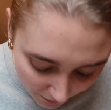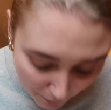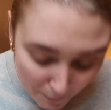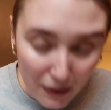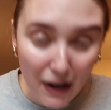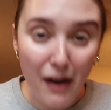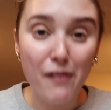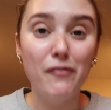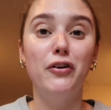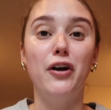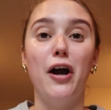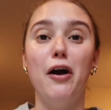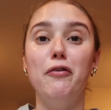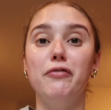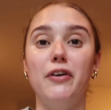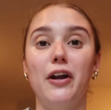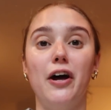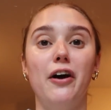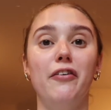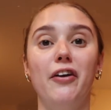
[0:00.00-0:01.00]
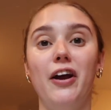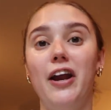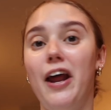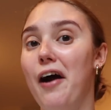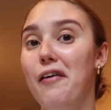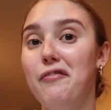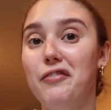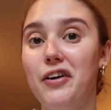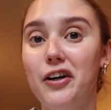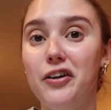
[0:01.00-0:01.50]
but I have a grub fit on right
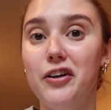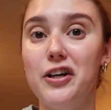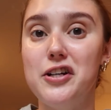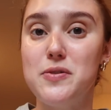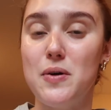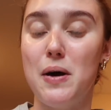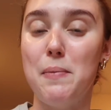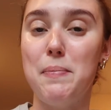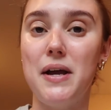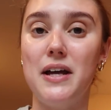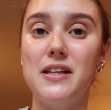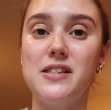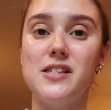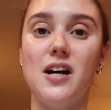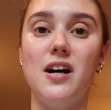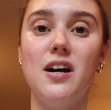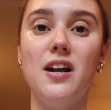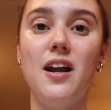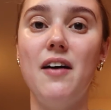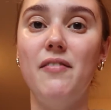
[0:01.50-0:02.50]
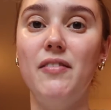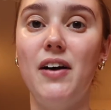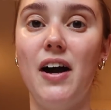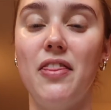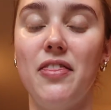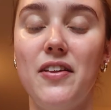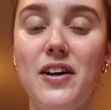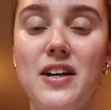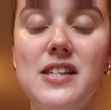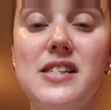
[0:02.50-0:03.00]
now. I've got gray sweatpants on, I've
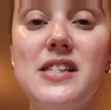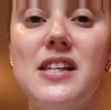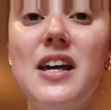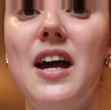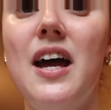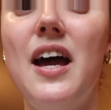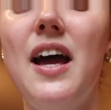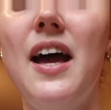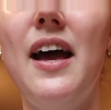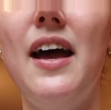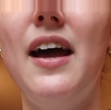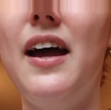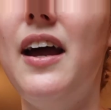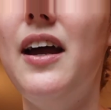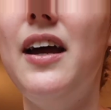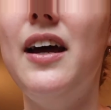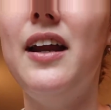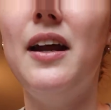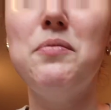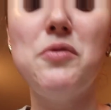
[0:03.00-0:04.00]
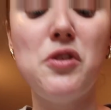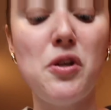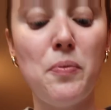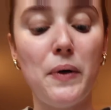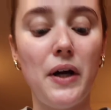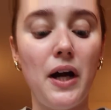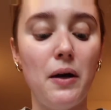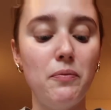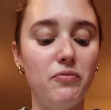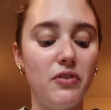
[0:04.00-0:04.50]
got this, and I'm
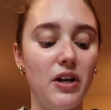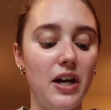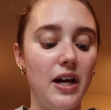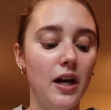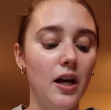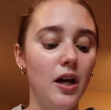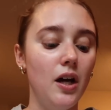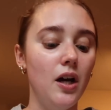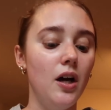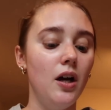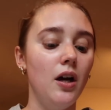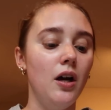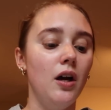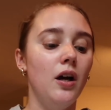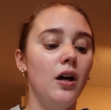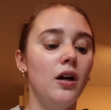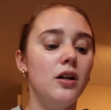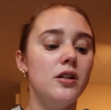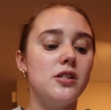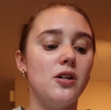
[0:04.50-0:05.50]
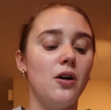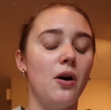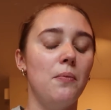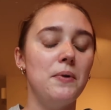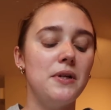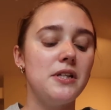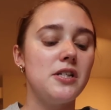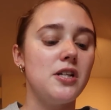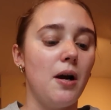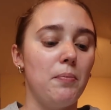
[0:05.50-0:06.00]
super comfy. So I'm
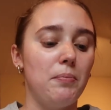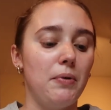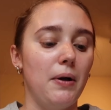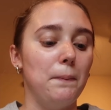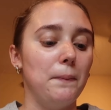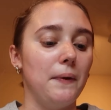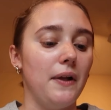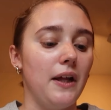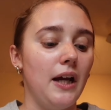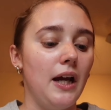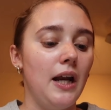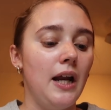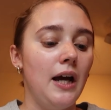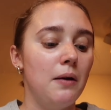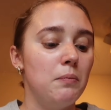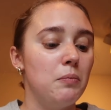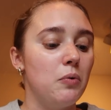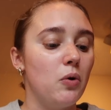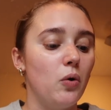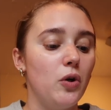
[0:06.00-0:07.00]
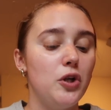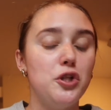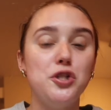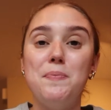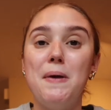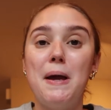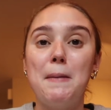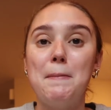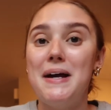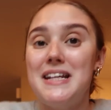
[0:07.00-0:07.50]
gonna stop rambling and I'm going
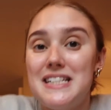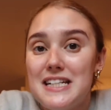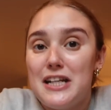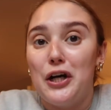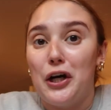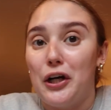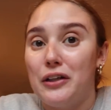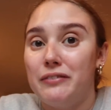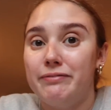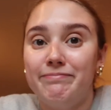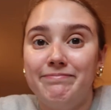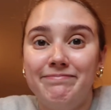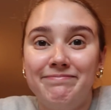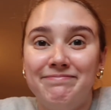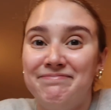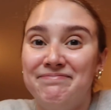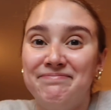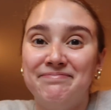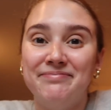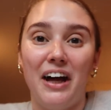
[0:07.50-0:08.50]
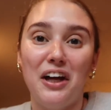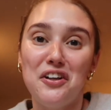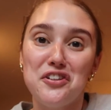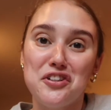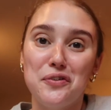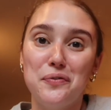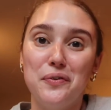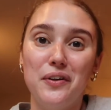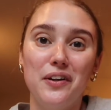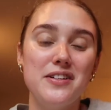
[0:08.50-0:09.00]
to make my dinner. I'll
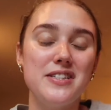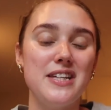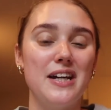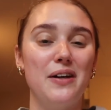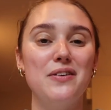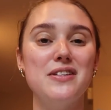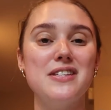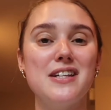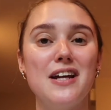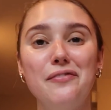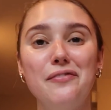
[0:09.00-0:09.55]
show you what it looks like when it's